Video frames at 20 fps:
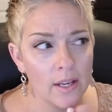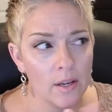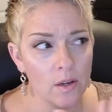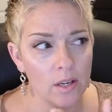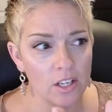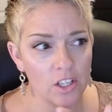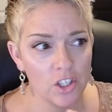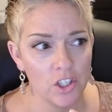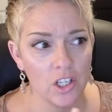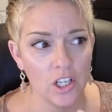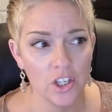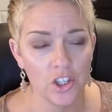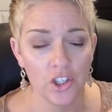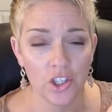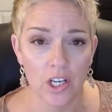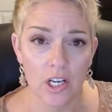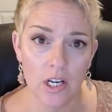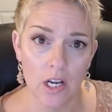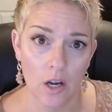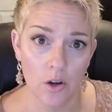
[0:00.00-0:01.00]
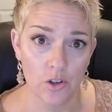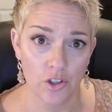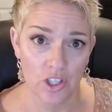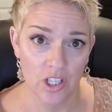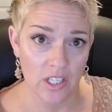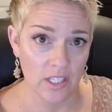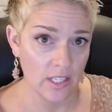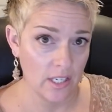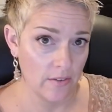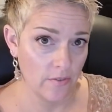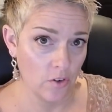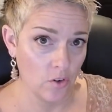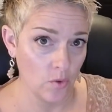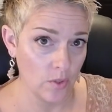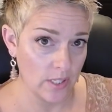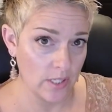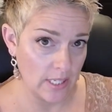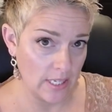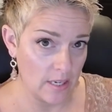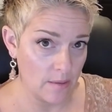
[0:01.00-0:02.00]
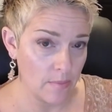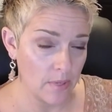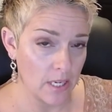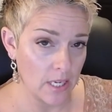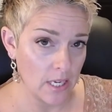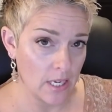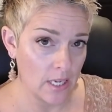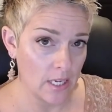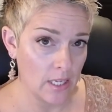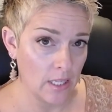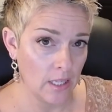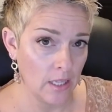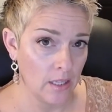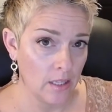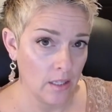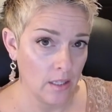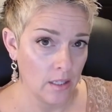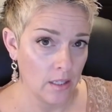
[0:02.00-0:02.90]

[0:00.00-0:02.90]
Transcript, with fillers: is, does she know she's never going to see him again?